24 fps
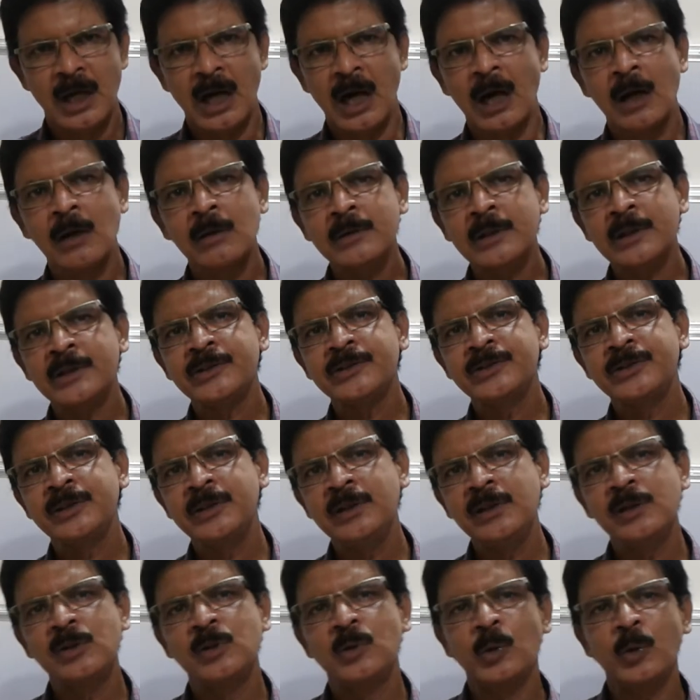How can
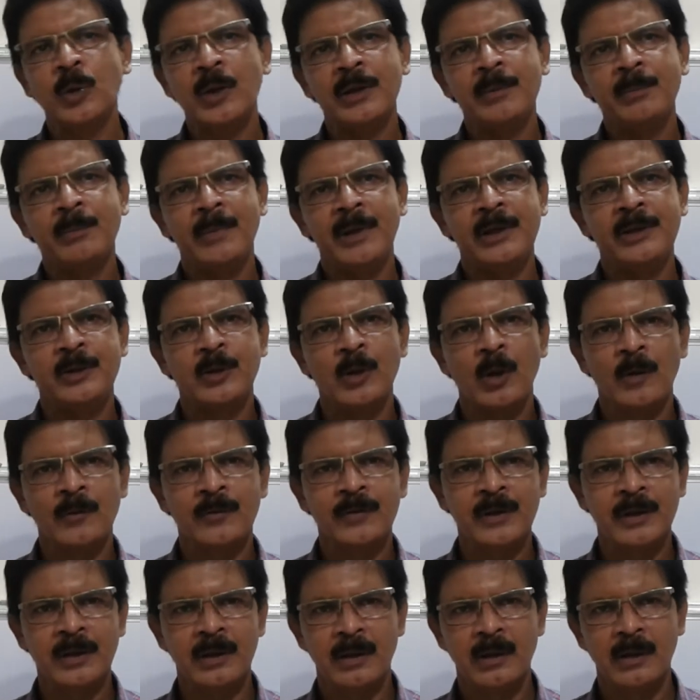she go and meet
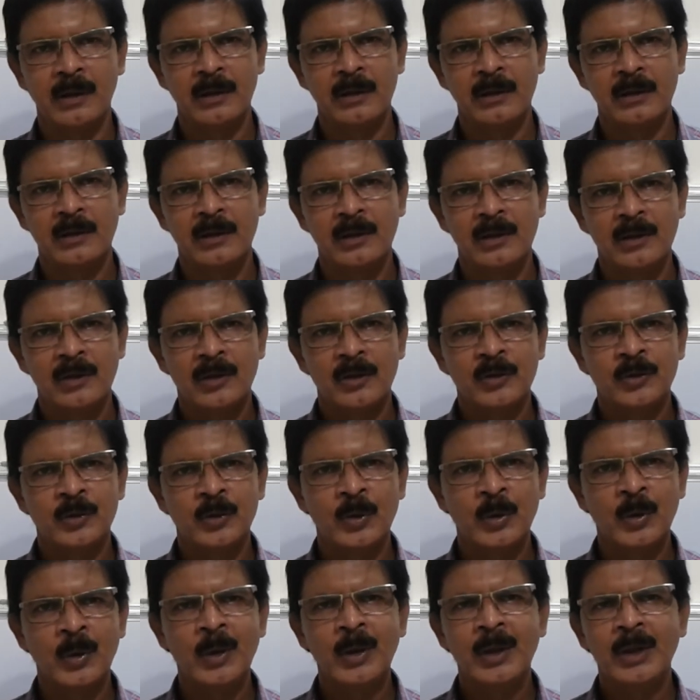Dauphin?
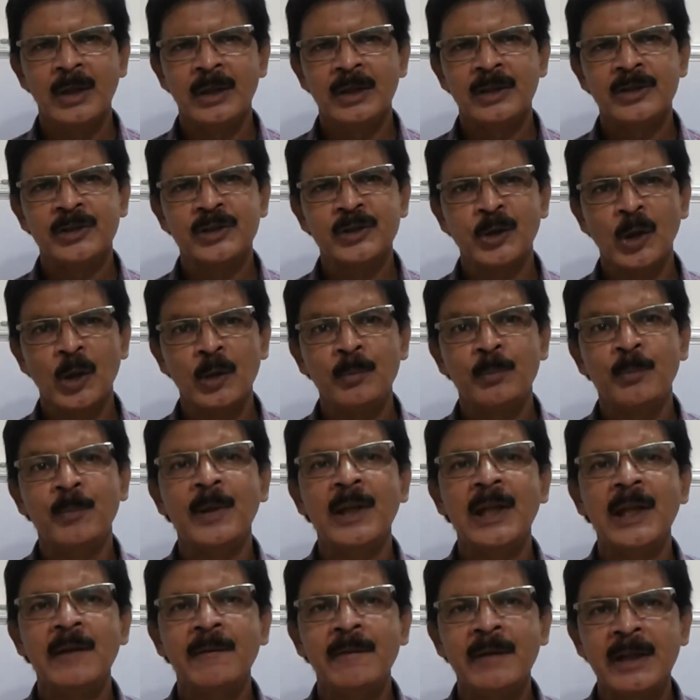So he is not
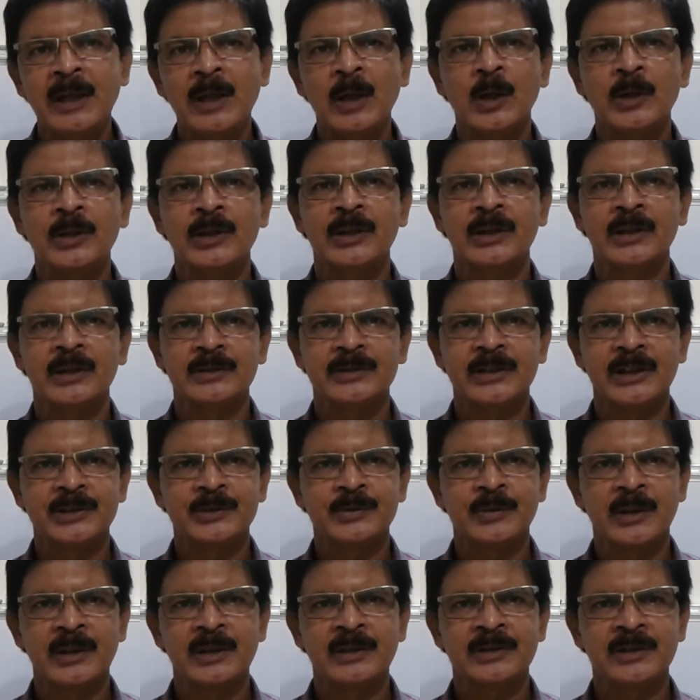believing on her. That's
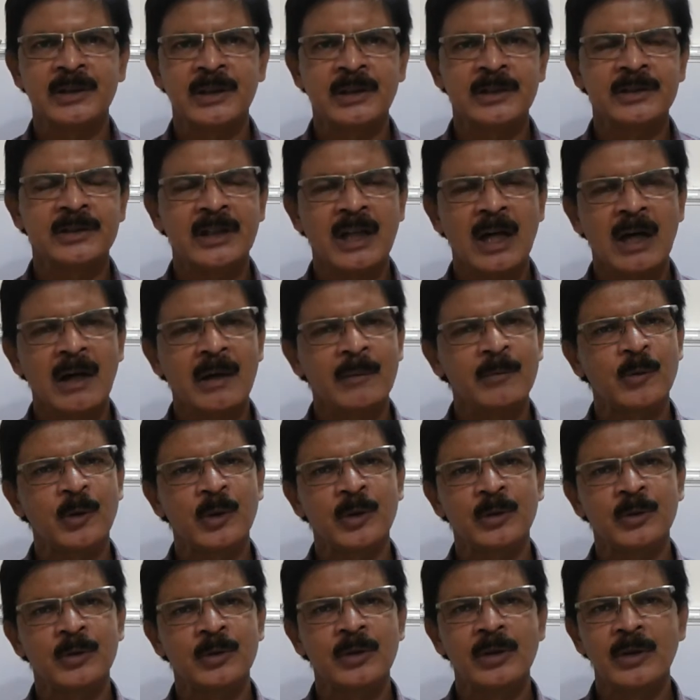why he says, now I am
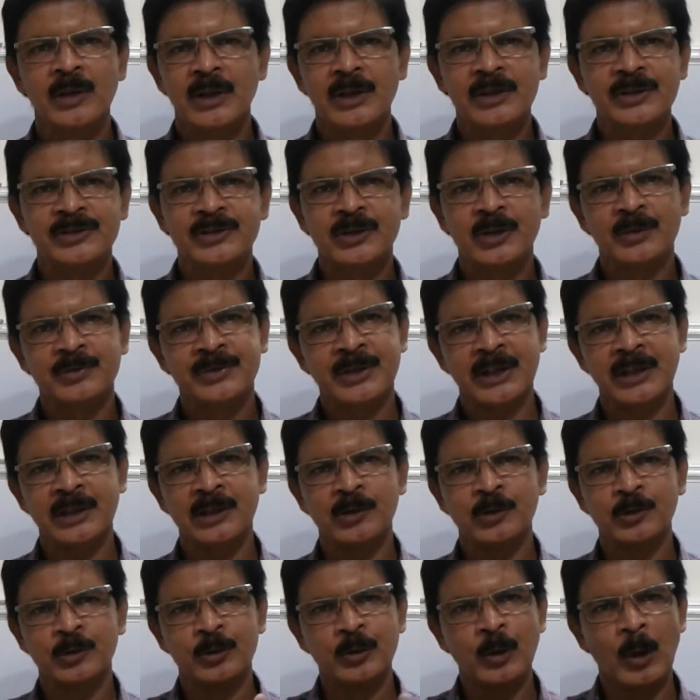going to, instead of sending
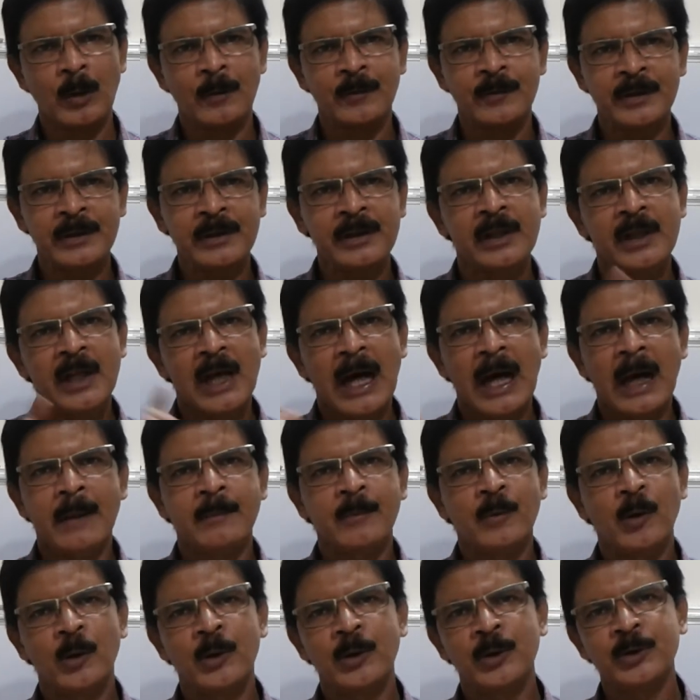you to Dauphin, I
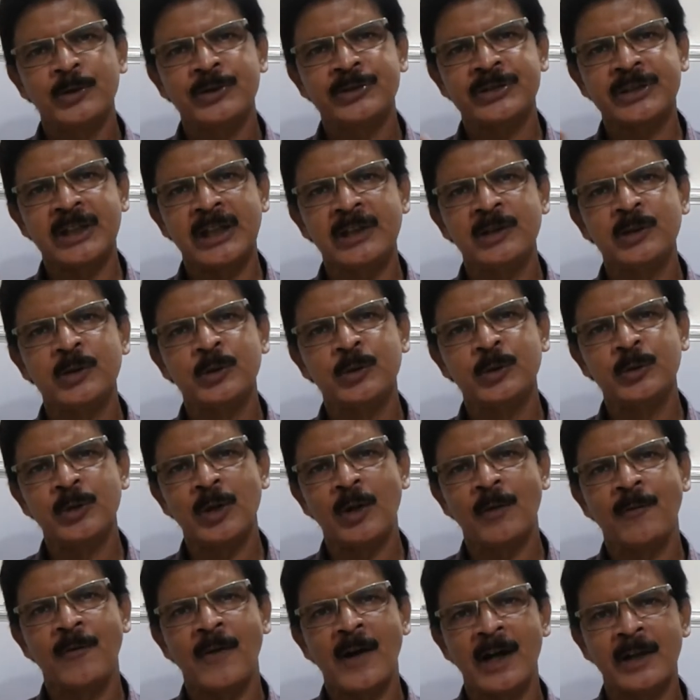am going to send you to
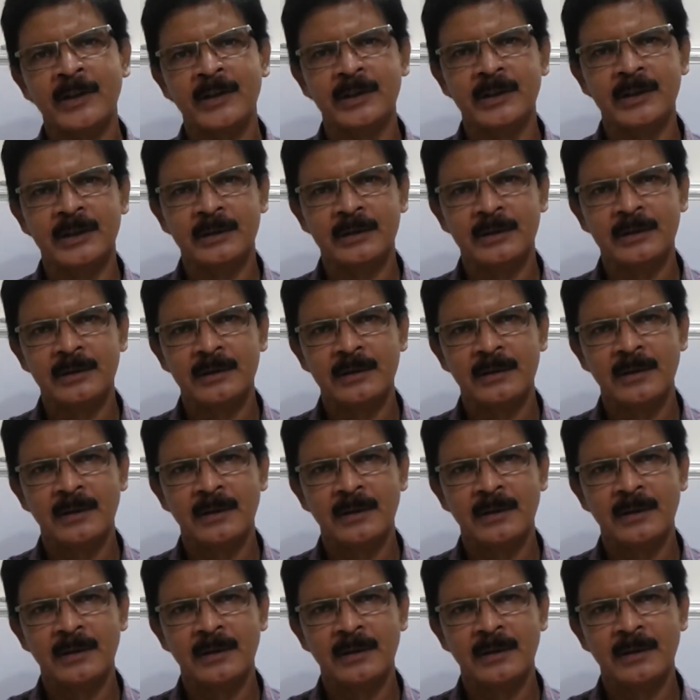your father.